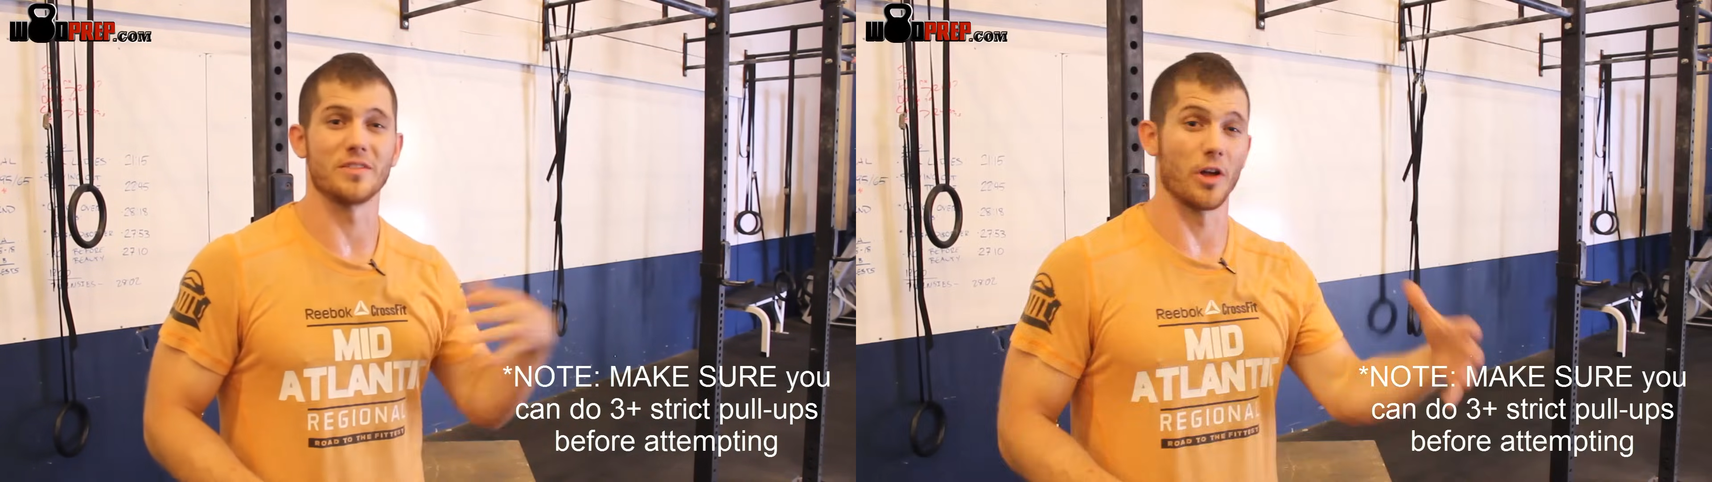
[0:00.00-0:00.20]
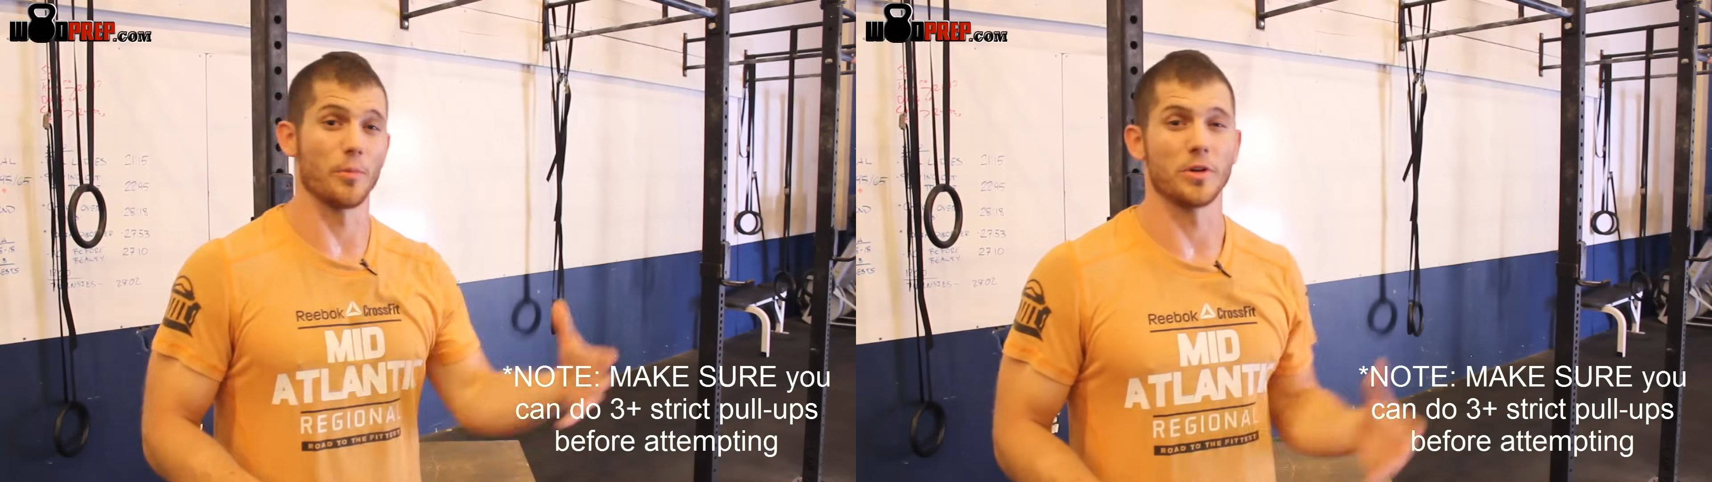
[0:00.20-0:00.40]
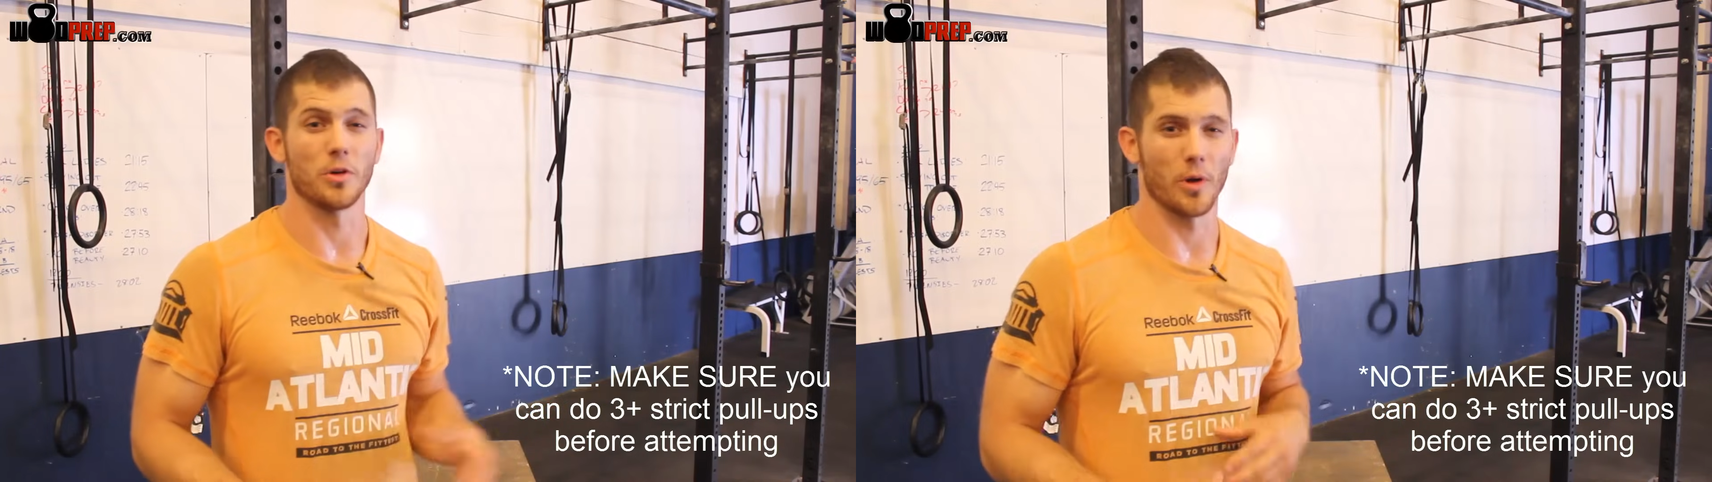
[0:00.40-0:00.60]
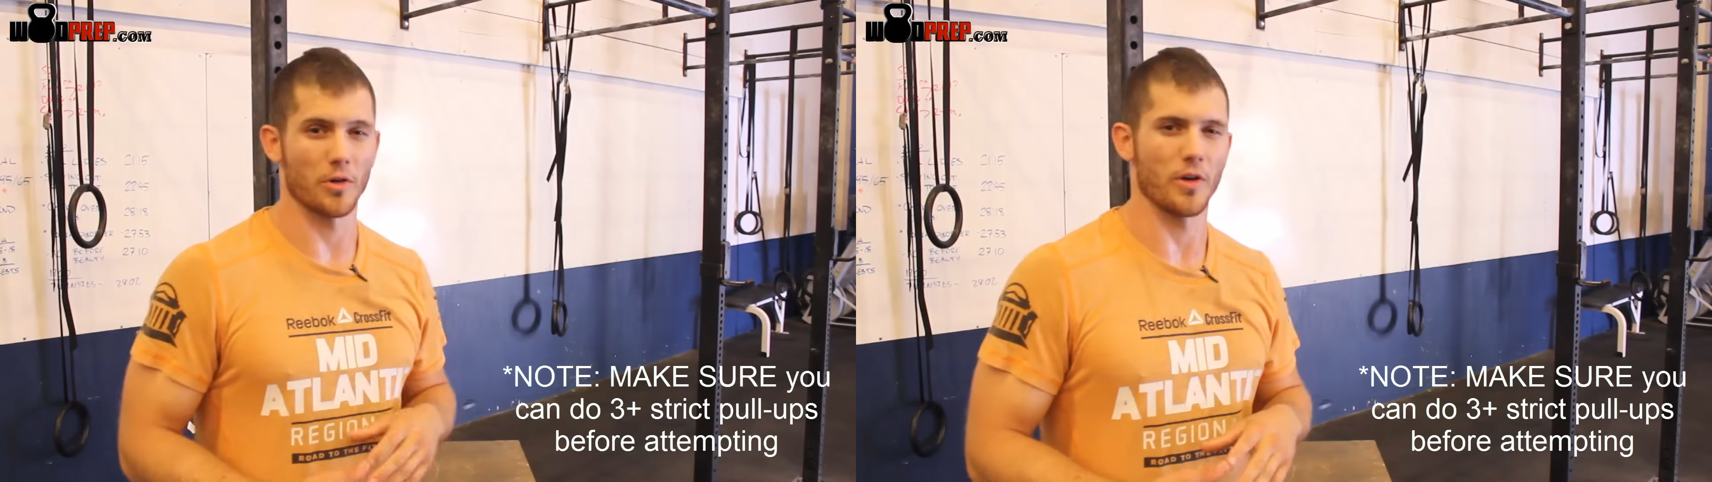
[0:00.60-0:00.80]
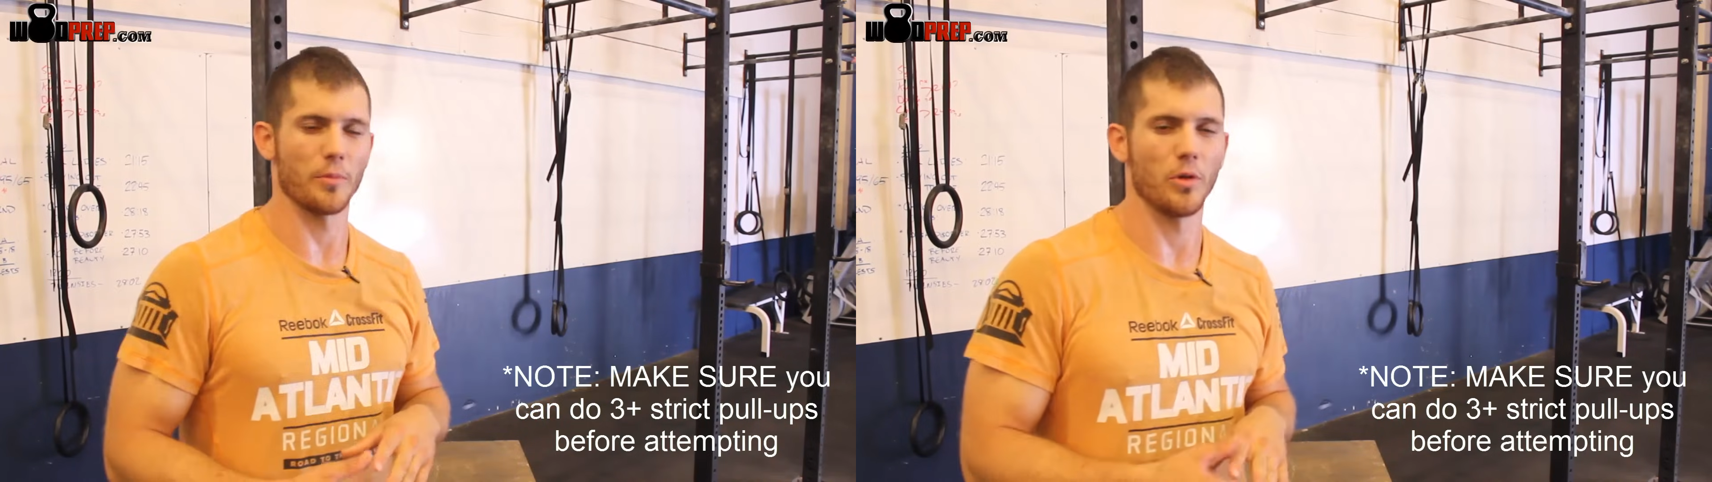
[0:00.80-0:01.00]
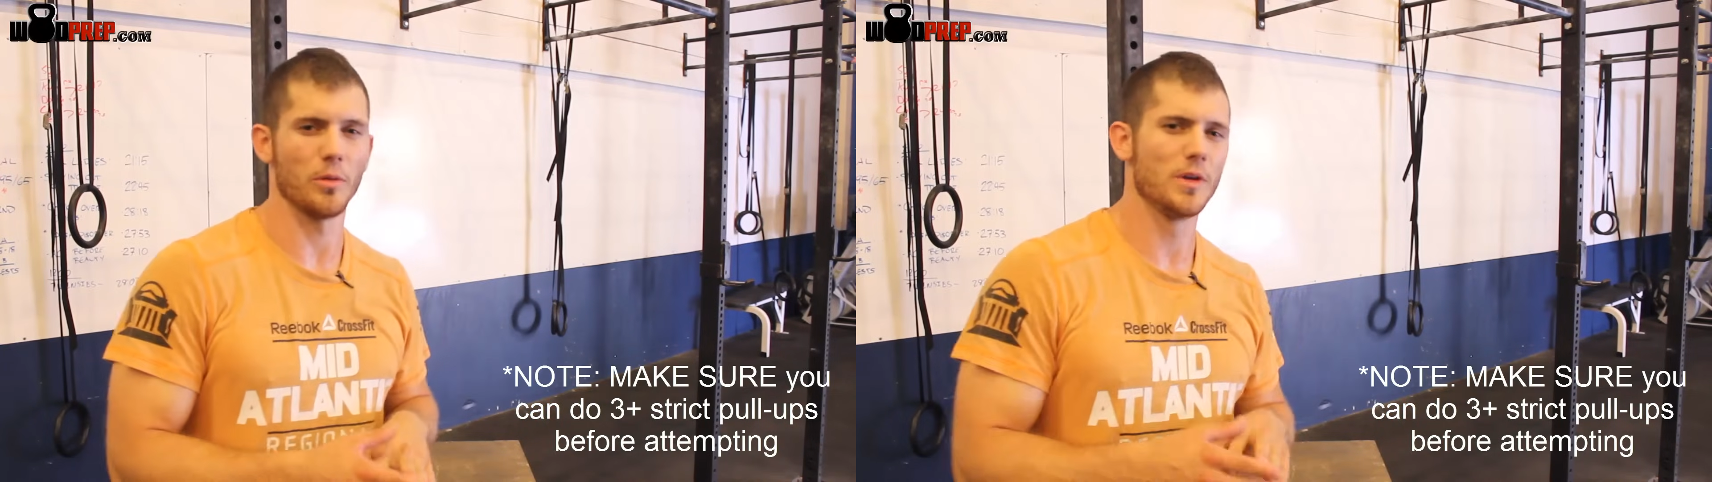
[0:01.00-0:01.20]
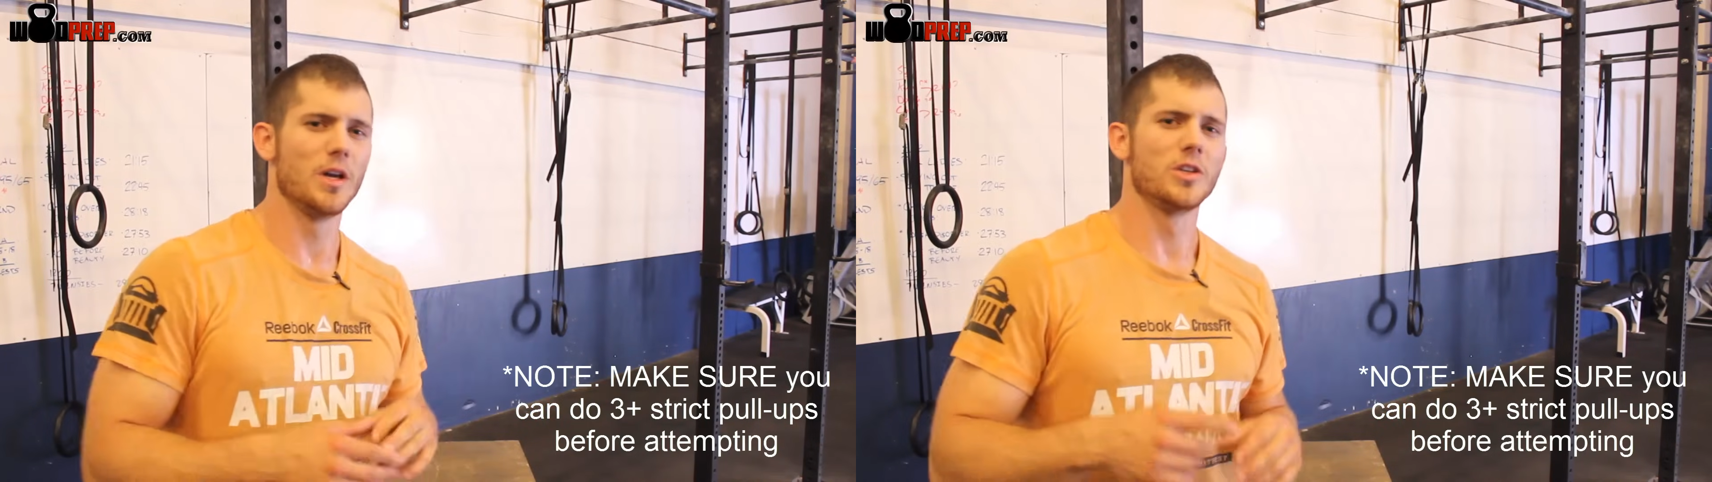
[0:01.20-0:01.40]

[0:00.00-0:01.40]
developing your butterfly pull-up.